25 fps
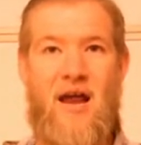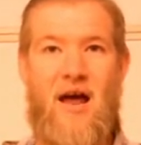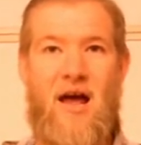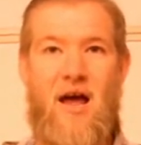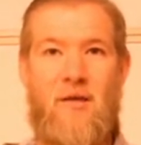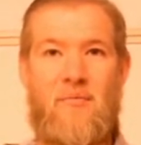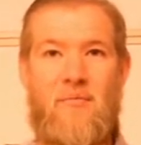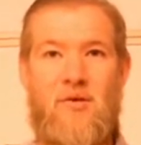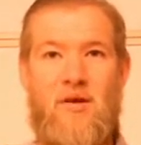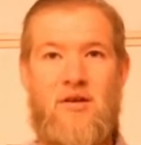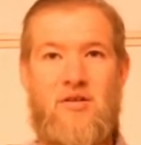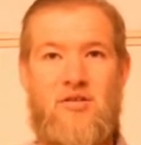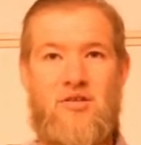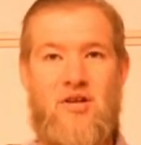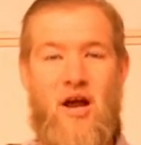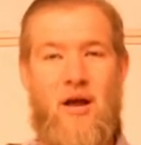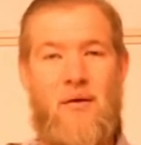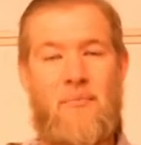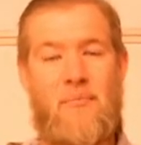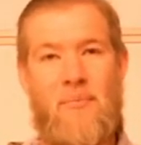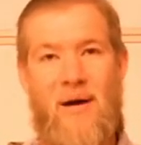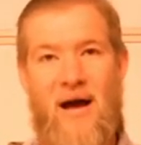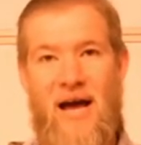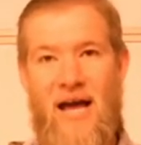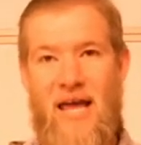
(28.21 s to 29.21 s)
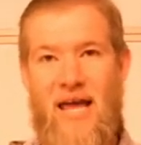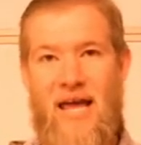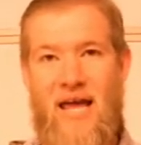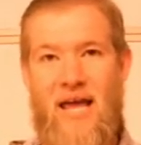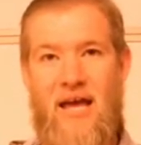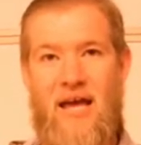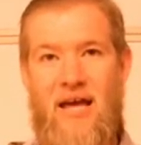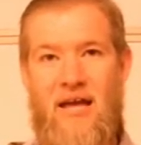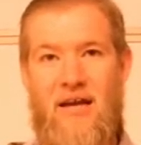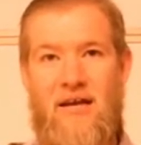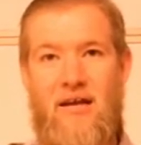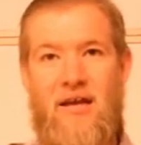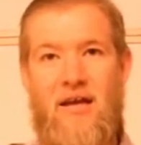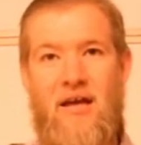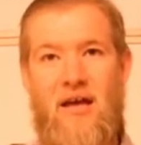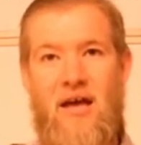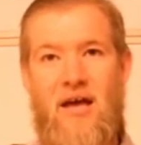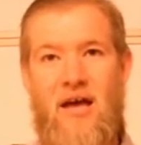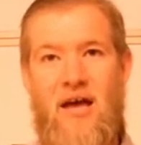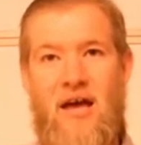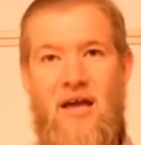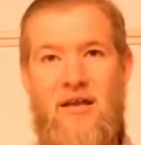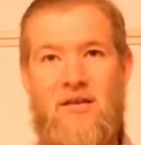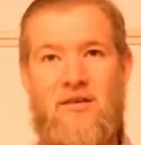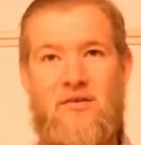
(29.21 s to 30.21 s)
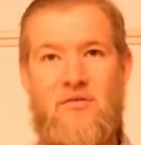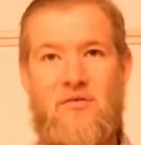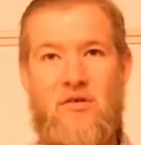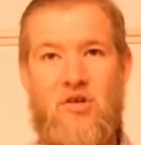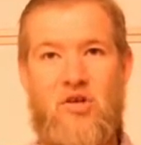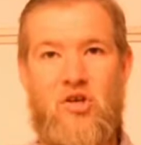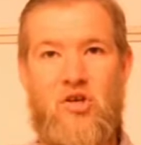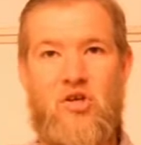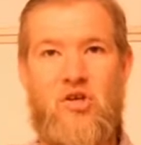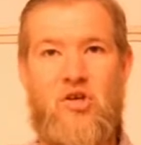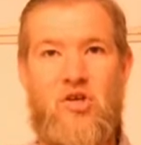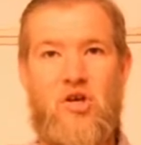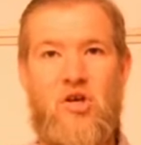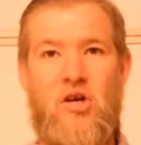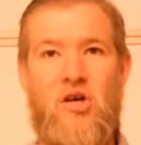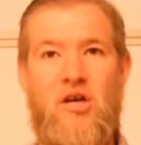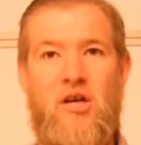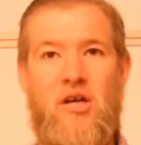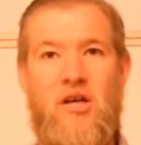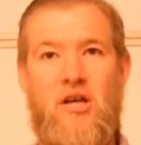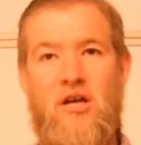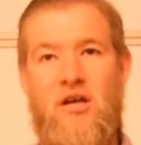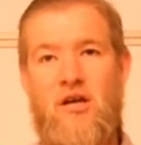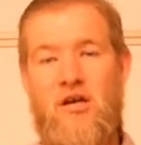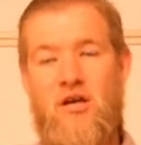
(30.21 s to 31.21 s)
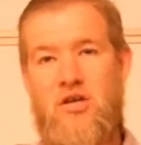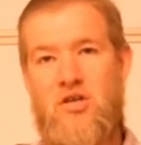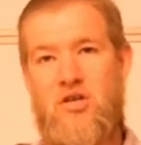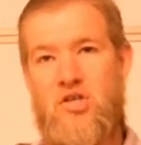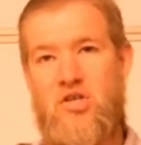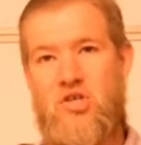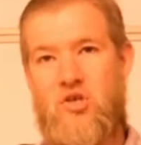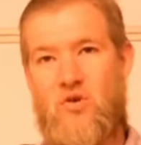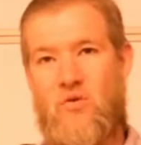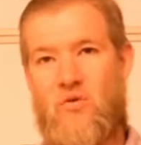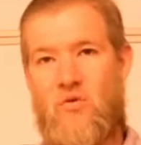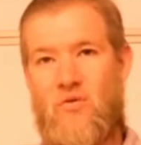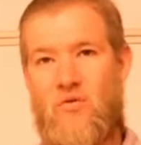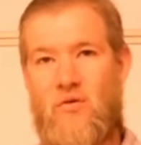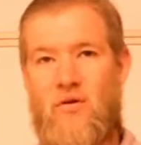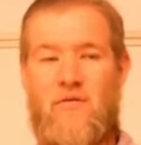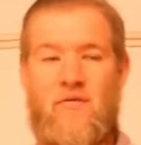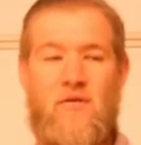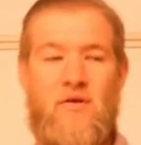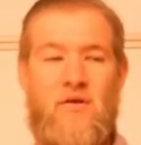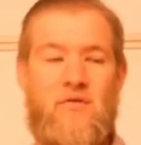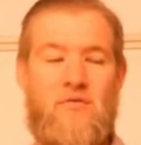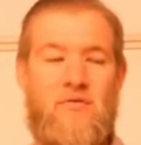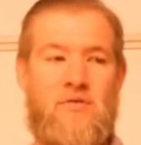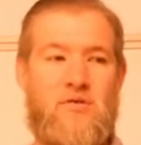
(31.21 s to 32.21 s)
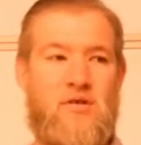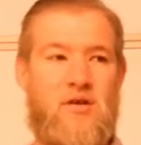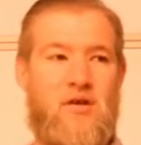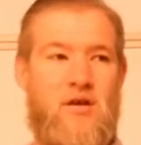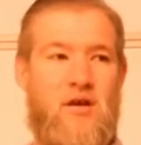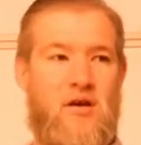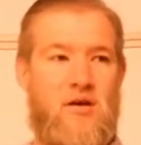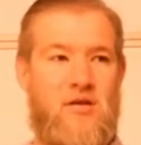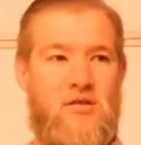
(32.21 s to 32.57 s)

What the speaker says: I'm going to try my hand at doing good, short reviews.